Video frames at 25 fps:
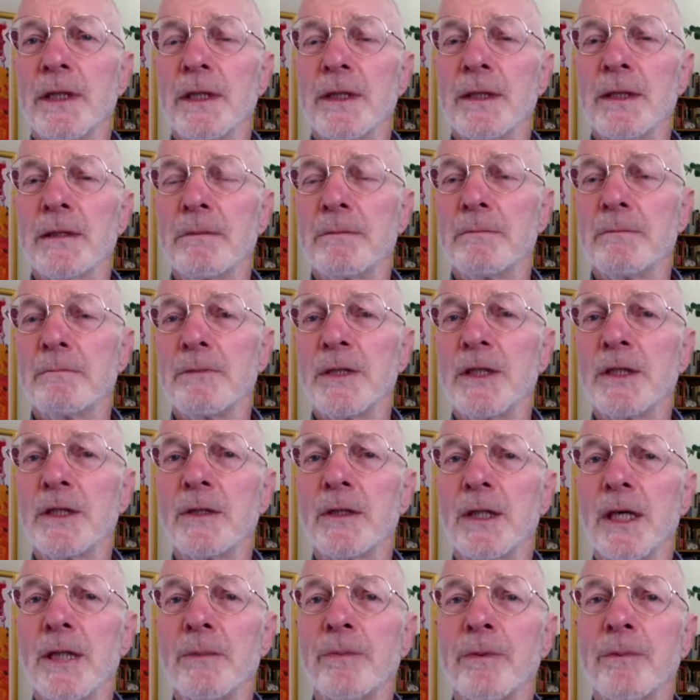
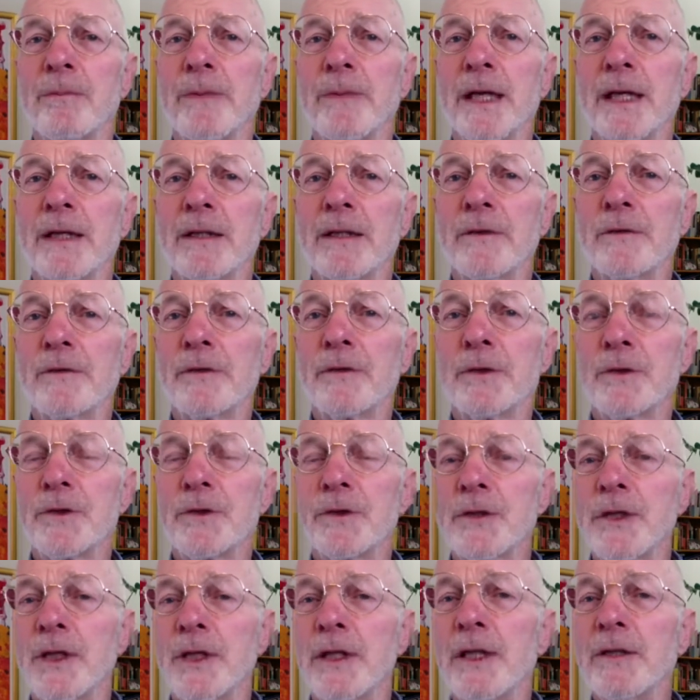middle upper back that feels
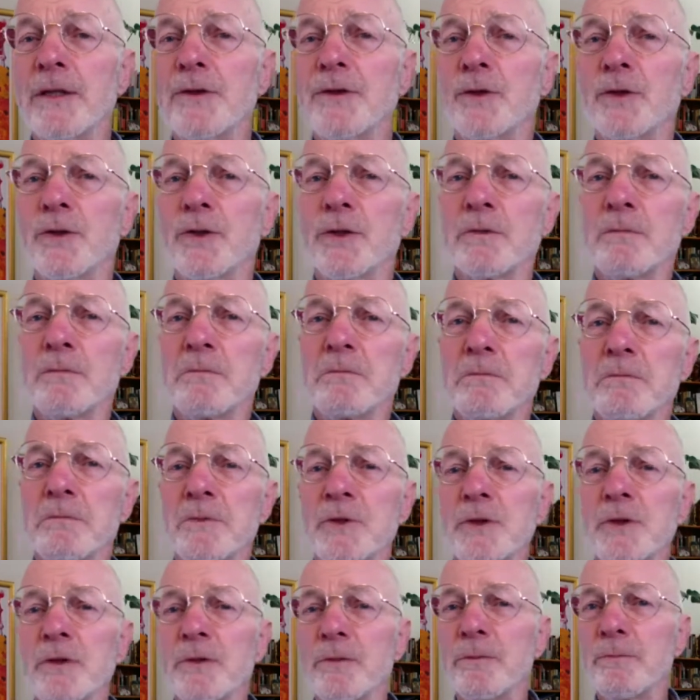tight, you can
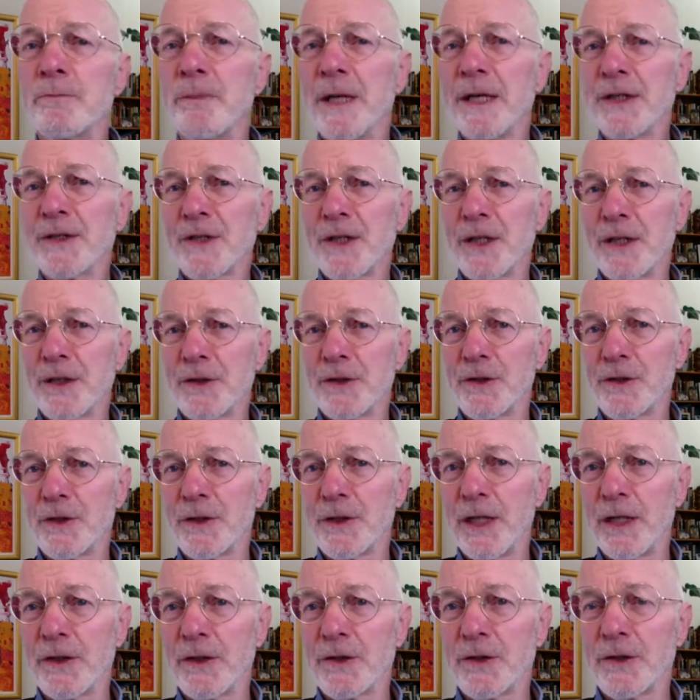sort of massage it
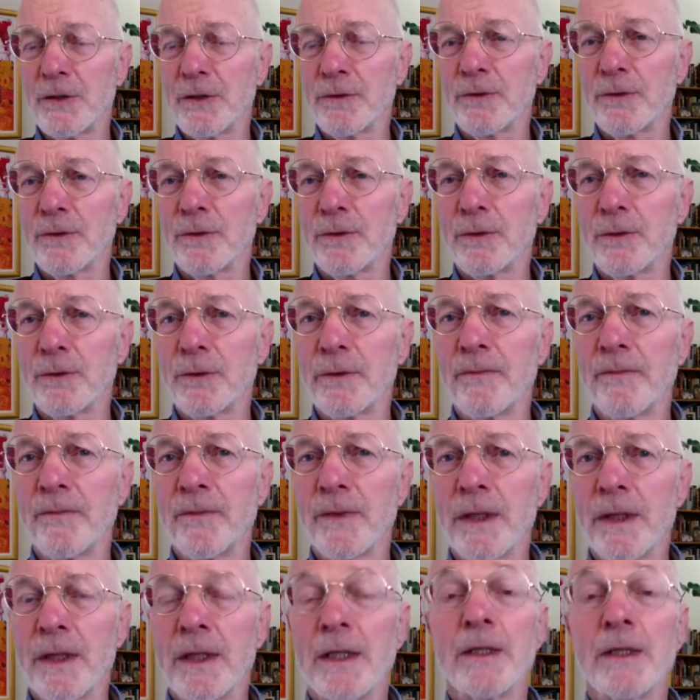against the floor.
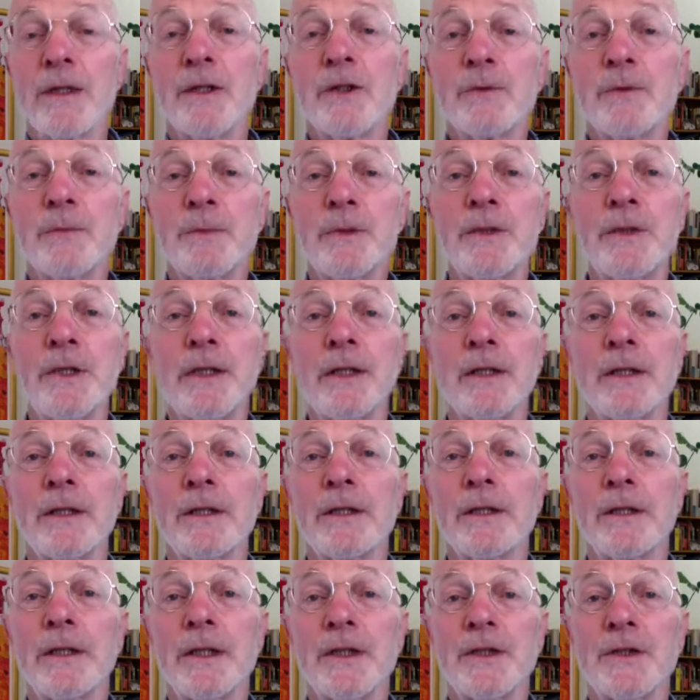This is particularly
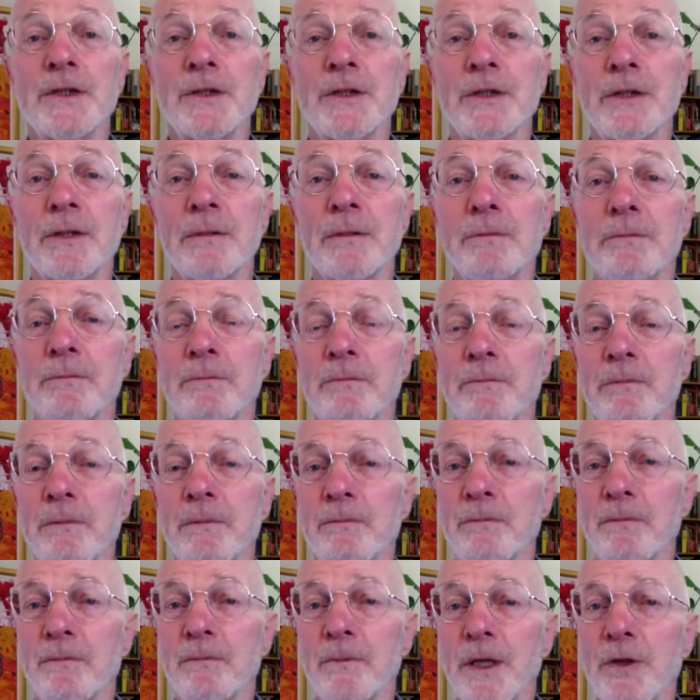nice. The
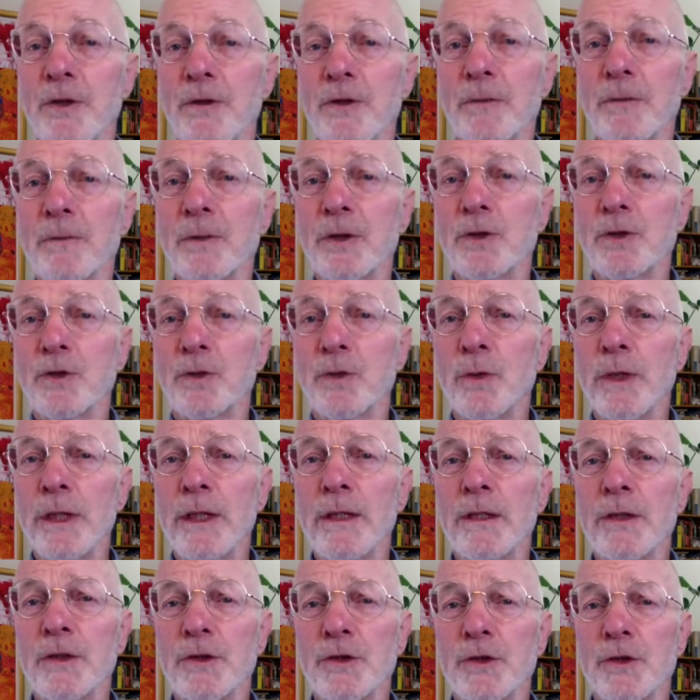area
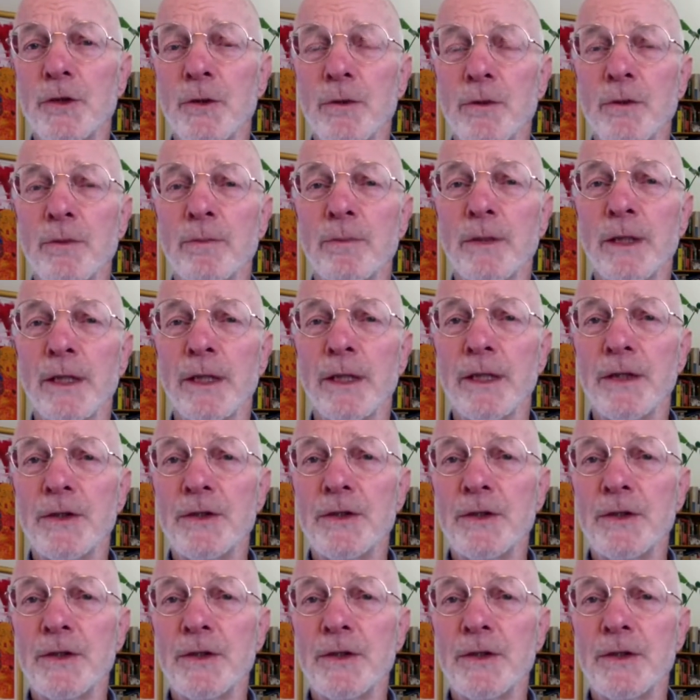between the shoulder blades